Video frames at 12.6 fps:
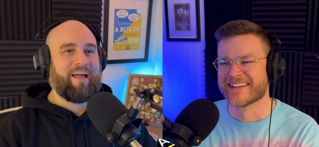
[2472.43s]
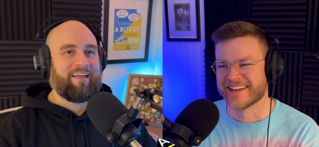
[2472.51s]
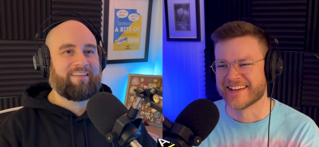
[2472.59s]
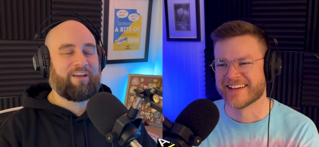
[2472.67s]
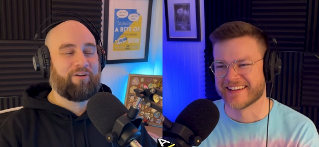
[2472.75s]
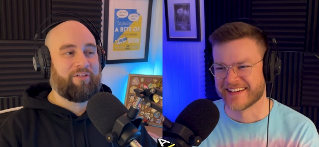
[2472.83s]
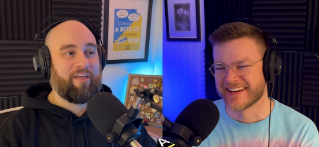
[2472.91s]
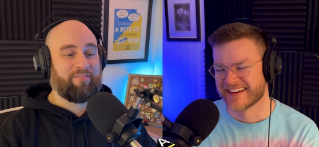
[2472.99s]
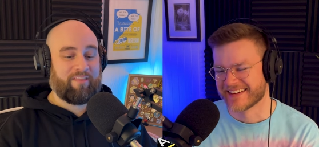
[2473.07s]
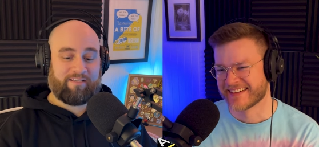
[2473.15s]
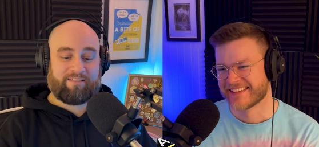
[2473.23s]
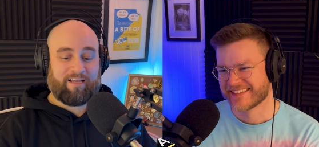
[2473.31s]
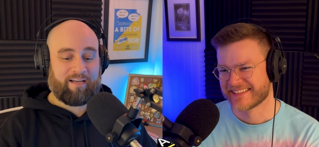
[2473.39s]
Speaker 1: You know, and
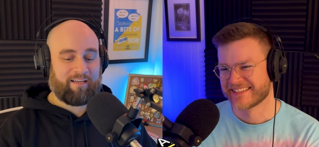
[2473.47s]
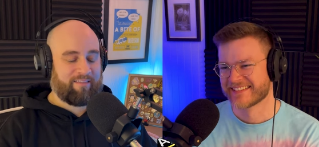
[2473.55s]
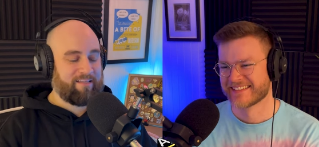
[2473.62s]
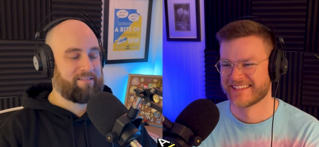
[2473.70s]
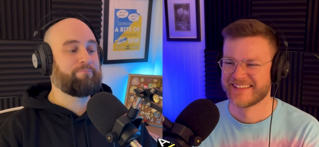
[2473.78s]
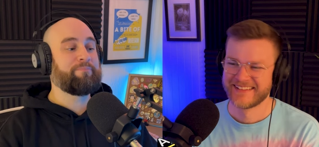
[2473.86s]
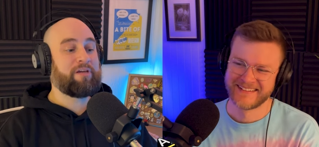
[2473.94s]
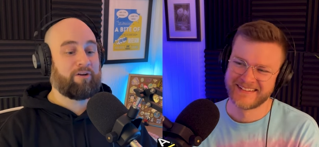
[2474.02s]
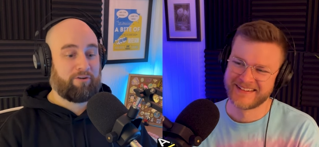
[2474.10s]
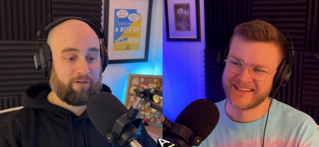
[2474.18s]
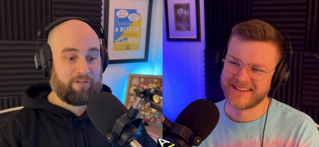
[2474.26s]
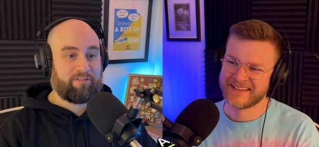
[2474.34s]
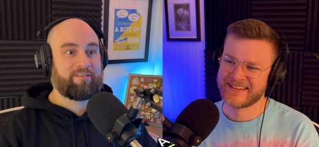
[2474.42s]
this
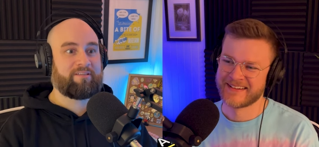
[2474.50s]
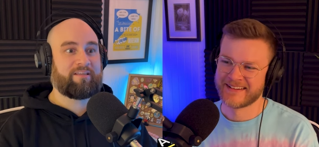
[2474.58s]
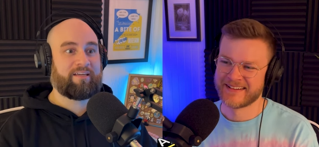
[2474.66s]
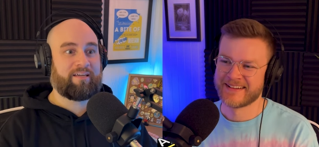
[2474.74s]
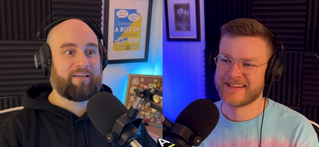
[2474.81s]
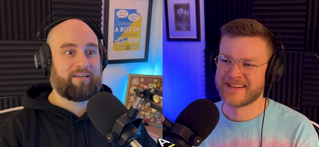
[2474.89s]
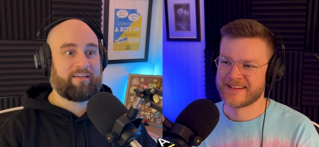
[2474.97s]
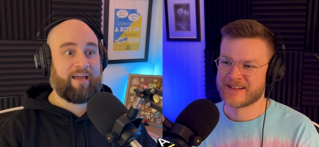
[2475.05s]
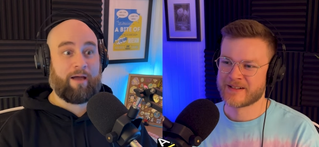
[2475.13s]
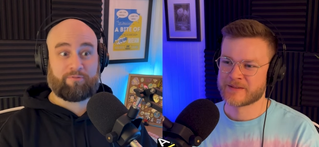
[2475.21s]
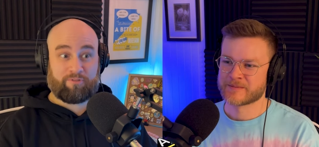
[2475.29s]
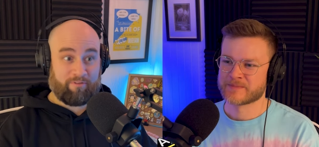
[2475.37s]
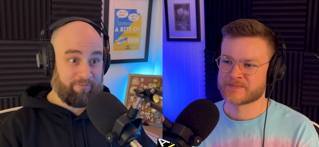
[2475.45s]
mirrors the
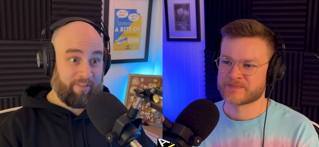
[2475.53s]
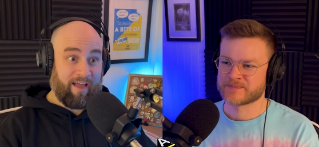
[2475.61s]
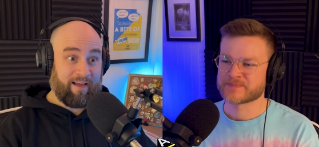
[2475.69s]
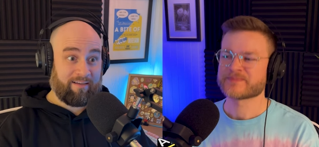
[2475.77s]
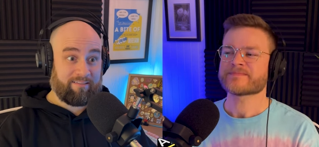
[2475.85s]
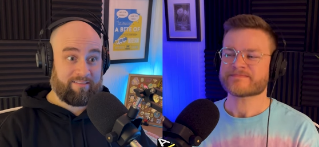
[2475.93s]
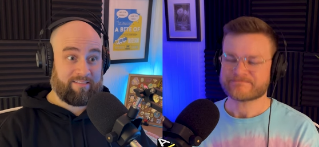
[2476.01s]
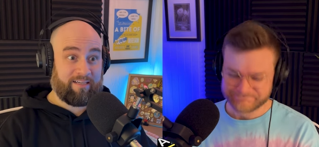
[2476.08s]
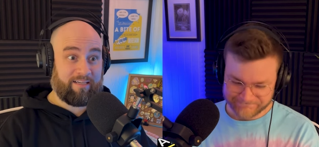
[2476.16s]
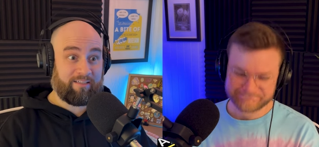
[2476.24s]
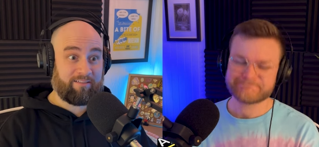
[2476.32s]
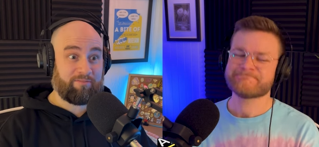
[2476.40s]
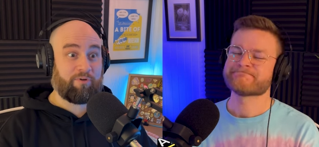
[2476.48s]
capture the flag
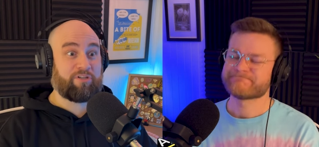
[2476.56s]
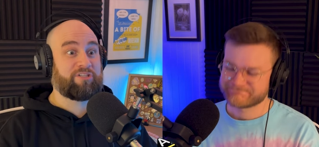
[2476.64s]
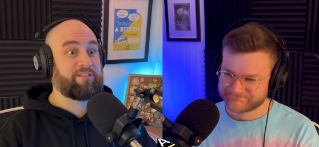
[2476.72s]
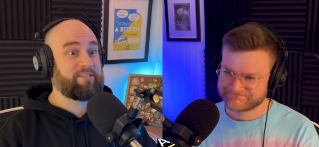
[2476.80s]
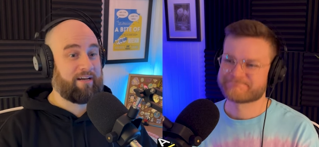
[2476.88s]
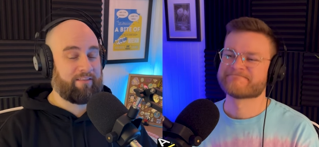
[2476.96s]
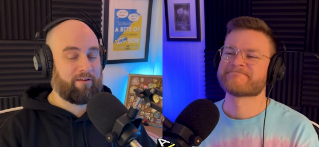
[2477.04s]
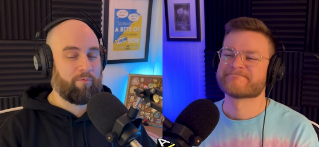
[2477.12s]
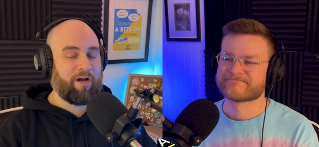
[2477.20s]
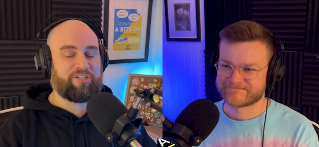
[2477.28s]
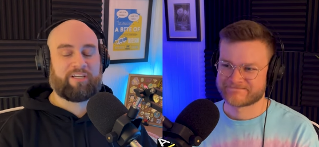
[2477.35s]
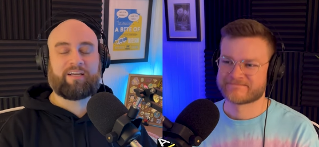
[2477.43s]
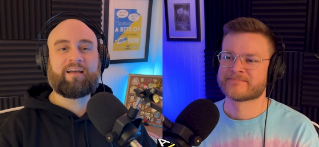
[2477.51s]
scene where she's standing there
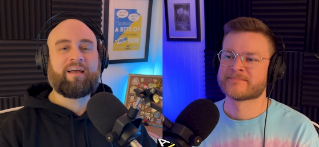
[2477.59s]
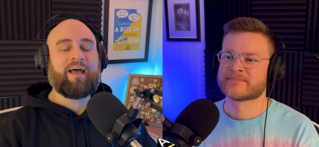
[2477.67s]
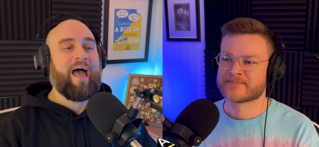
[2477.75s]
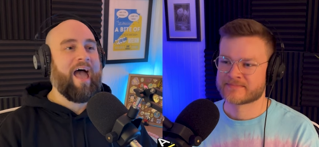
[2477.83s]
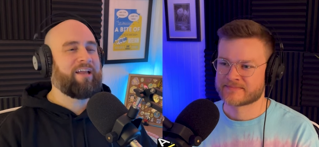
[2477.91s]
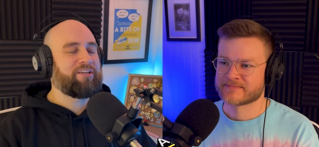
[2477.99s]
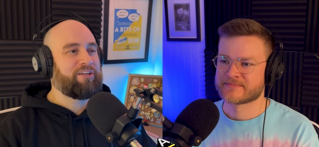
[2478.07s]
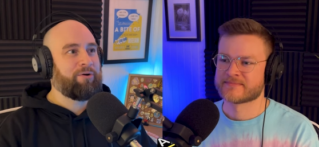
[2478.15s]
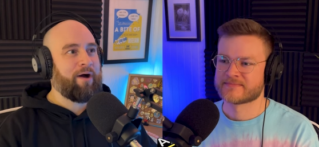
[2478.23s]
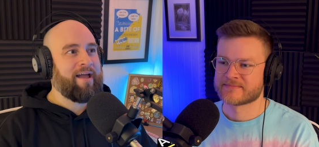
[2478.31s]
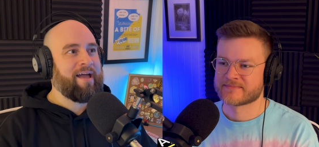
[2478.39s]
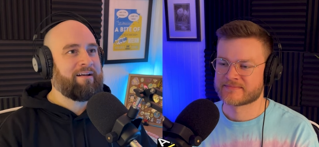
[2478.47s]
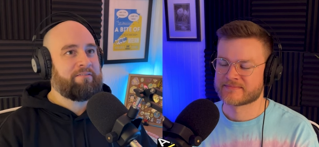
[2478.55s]
watching. And, you know,
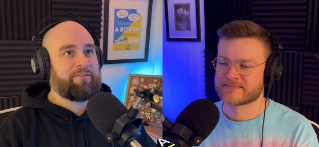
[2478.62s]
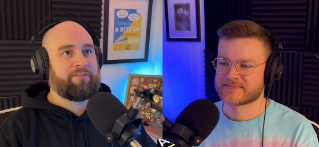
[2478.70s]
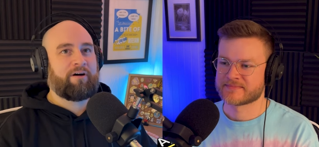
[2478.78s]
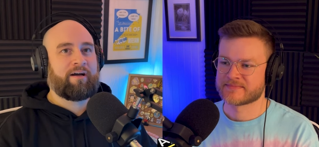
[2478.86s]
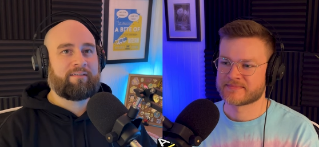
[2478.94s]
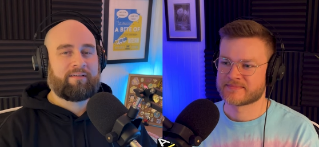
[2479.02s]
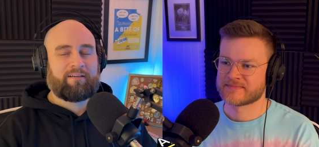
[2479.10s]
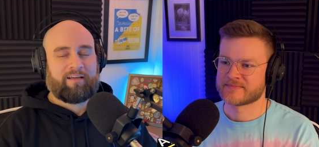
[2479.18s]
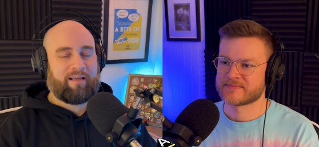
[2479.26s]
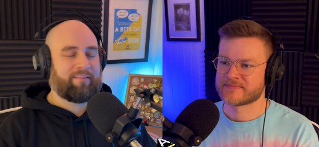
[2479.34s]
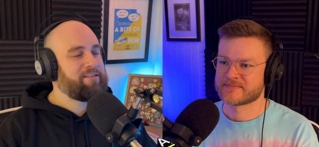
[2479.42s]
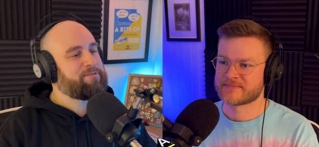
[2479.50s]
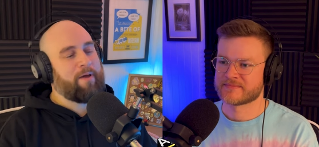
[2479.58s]
I had a thought,
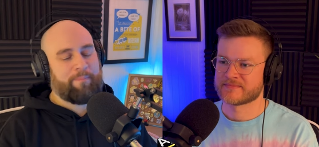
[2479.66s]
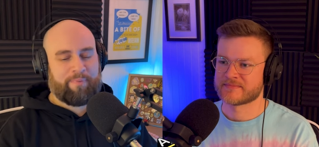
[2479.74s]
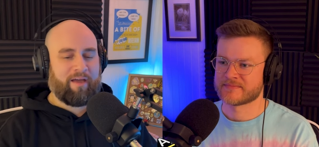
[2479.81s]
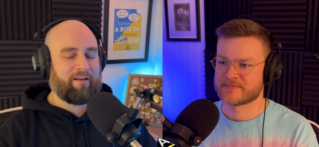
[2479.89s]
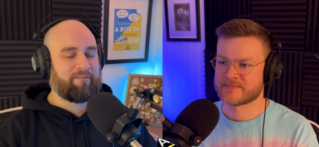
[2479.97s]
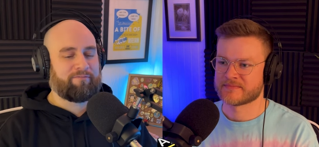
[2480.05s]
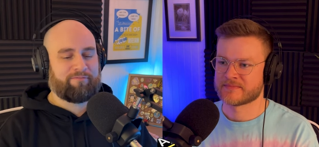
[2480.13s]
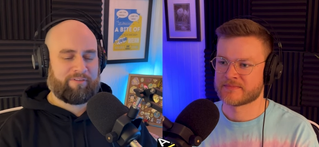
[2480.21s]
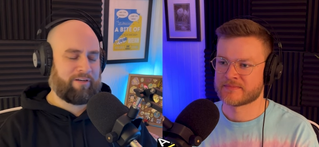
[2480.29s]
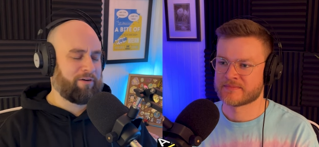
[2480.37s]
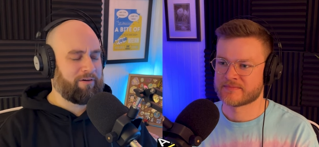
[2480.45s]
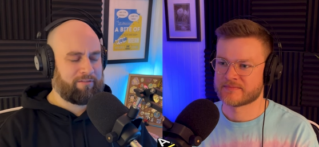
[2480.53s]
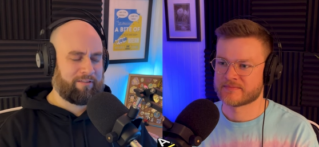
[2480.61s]
and this might be out of, you
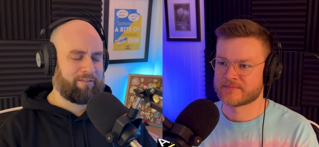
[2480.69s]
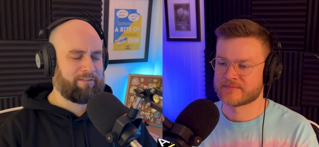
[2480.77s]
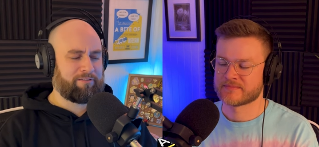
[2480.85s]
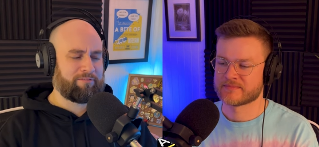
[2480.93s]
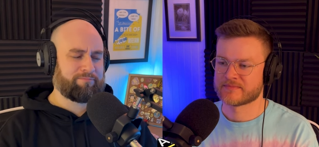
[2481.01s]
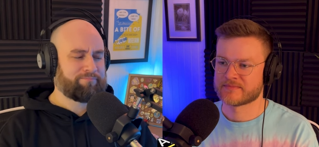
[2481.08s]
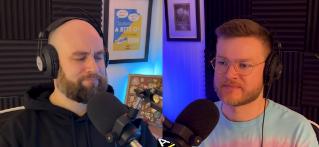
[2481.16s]
know, a little